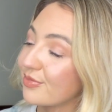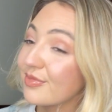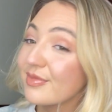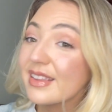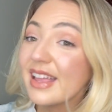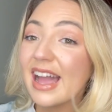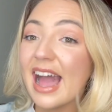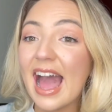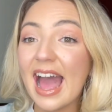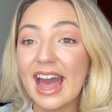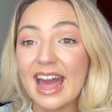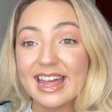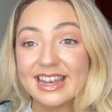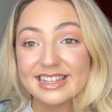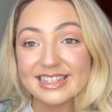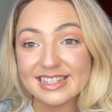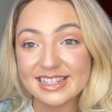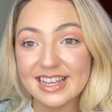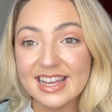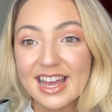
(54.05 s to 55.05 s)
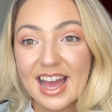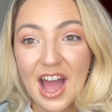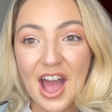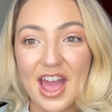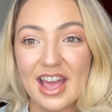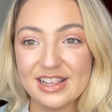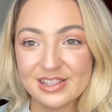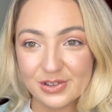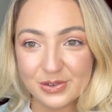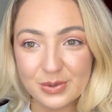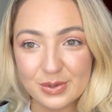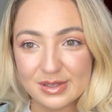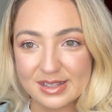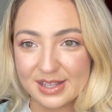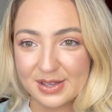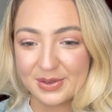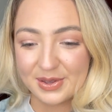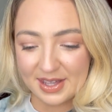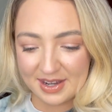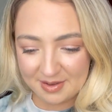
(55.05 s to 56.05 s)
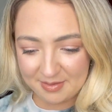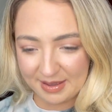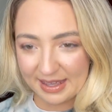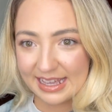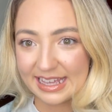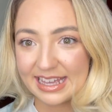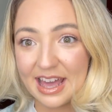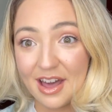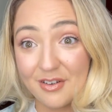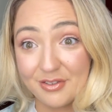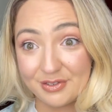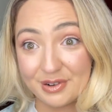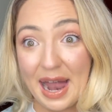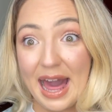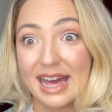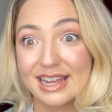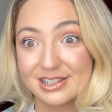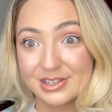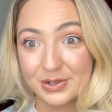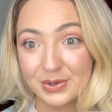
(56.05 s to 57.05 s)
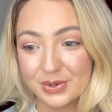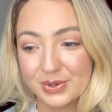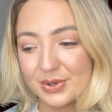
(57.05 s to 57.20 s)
And it's also going to be a flat tour,